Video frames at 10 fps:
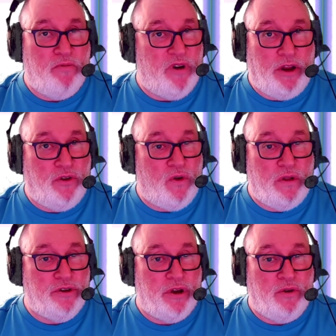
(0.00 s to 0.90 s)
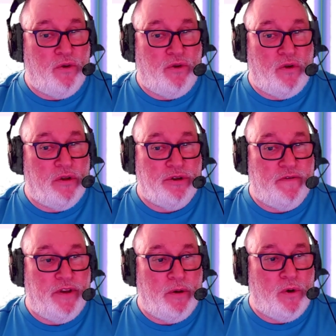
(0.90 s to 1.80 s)
Right, dollars, you can do dollars
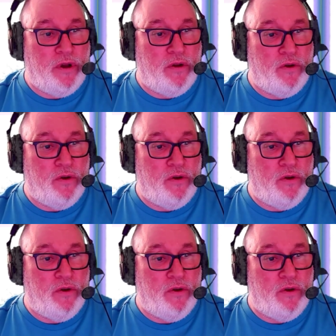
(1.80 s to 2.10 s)
if you want,